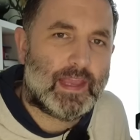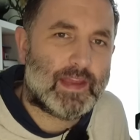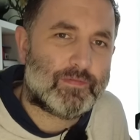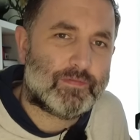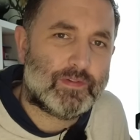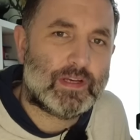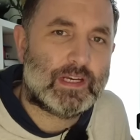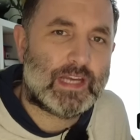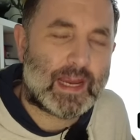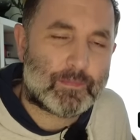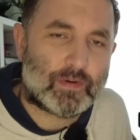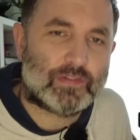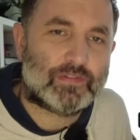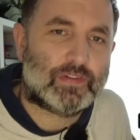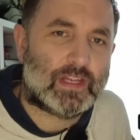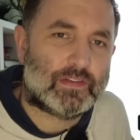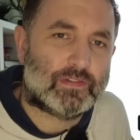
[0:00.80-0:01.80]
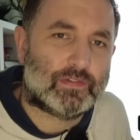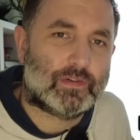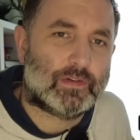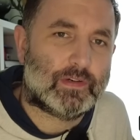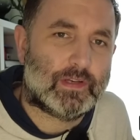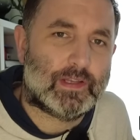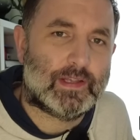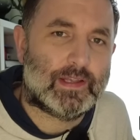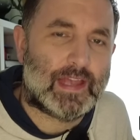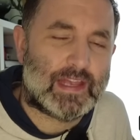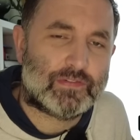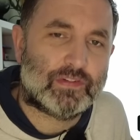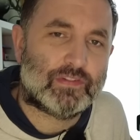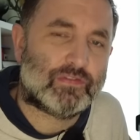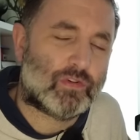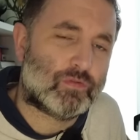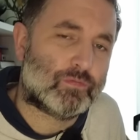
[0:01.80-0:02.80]
every camera sensor
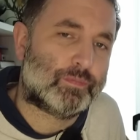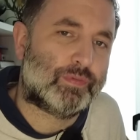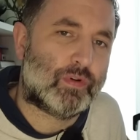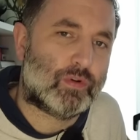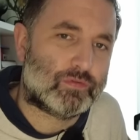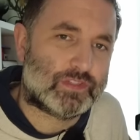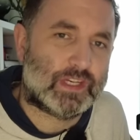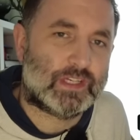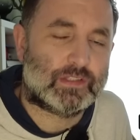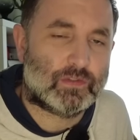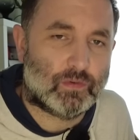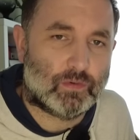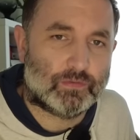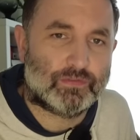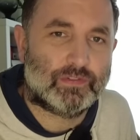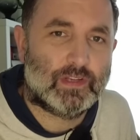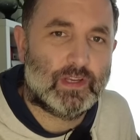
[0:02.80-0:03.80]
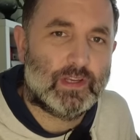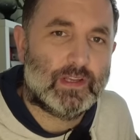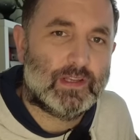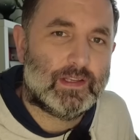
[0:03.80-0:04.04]
has its own pros and cons.